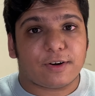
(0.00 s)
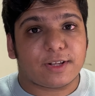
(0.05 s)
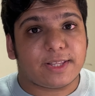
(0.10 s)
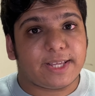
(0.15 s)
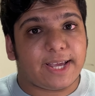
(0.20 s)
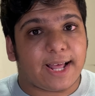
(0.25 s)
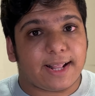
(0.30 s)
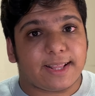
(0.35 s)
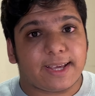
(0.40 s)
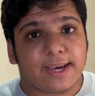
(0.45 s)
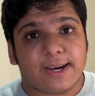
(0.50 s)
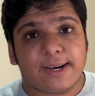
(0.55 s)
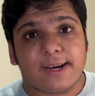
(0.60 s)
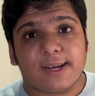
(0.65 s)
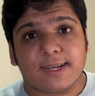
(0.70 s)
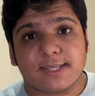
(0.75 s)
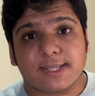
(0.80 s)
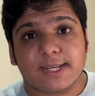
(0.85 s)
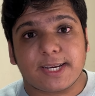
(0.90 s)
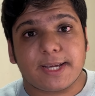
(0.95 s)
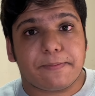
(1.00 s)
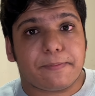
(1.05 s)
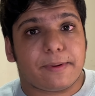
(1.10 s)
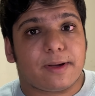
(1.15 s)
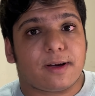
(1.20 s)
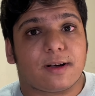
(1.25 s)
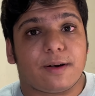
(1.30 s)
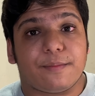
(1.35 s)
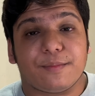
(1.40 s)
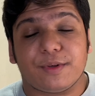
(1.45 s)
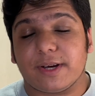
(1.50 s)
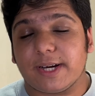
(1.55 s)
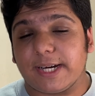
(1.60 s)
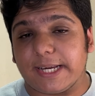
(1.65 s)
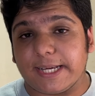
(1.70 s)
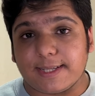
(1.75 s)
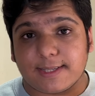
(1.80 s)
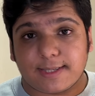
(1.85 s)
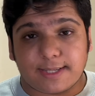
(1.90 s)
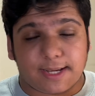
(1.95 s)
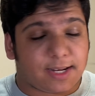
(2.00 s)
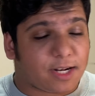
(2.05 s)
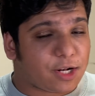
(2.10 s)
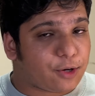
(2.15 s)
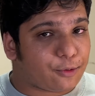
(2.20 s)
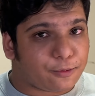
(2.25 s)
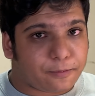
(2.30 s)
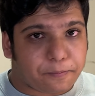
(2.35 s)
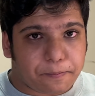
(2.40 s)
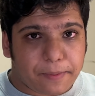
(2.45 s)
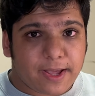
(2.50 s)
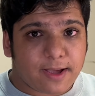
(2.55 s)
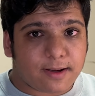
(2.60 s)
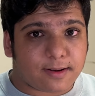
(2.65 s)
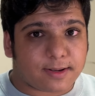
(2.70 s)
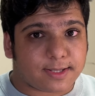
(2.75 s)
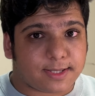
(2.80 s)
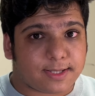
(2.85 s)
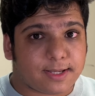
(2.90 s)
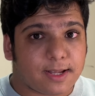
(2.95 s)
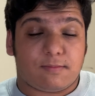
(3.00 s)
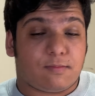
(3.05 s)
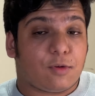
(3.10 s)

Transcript: For the healthcare industry, payer communities include payers